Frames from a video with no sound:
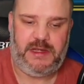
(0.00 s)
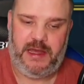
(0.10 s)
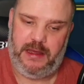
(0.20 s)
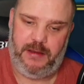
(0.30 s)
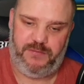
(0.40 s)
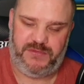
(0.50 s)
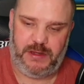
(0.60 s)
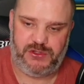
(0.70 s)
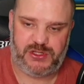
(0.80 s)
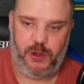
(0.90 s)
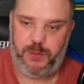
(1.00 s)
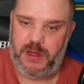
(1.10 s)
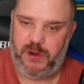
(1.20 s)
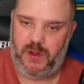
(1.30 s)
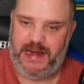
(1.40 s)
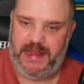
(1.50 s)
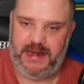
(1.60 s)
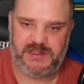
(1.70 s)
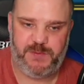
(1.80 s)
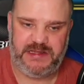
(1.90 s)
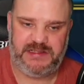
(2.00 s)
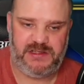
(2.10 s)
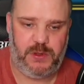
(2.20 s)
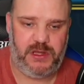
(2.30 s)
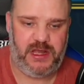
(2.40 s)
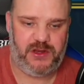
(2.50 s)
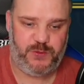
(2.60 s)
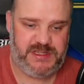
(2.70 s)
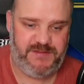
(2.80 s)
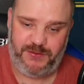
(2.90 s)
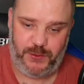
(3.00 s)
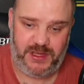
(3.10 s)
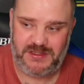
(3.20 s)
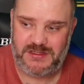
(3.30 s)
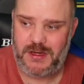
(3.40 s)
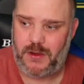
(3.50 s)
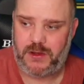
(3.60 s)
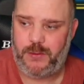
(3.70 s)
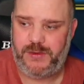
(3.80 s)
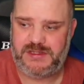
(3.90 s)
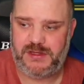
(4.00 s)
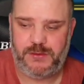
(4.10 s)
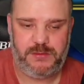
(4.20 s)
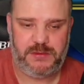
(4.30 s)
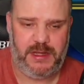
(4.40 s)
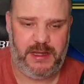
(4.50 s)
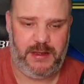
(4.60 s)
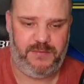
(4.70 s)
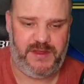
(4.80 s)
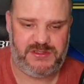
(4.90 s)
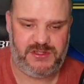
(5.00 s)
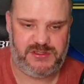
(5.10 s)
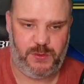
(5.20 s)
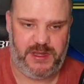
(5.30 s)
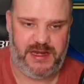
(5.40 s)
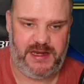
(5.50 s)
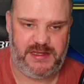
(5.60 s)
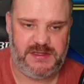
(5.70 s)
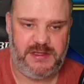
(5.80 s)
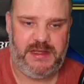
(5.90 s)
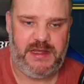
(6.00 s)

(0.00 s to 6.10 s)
Don't just copy it blindly and expect it to work 100% for you, because it's not going to. That's just the way it is.